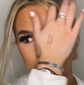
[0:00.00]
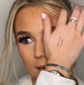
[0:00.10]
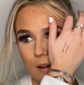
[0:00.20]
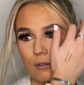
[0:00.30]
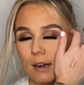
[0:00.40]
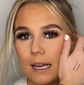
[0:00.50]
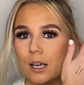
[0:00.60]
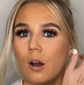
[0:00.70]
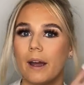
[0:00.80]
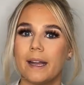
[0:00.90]
that I've really
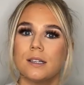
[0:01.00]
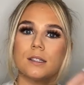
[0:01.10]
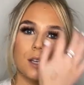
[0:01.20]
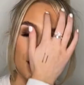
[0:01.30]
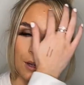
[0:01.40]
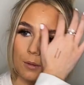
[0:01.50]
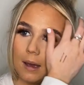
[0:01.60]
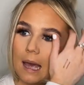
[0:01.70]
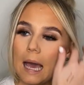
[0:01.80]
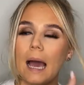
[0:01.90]
got into.
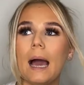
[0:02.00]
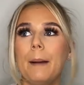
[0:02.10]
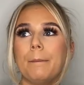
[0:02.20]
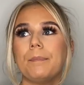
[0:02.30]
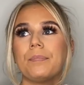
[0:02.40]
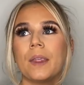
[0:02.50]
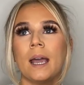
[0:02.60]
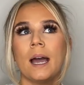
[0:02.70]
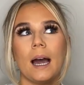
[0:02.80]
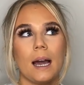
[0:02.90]

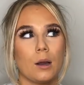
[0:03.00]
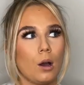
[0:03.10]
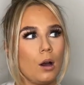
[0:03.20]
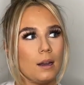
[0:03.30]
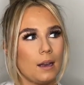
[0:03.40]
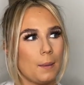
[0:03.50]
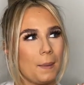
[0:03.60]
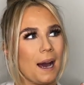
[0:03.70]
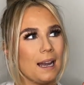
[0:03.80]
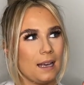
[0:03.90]
I got a
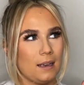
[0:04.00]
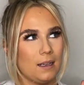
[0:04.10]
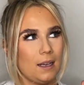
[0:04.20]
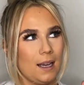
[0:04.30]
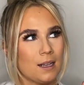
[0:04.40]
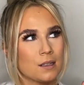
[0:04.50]
palette in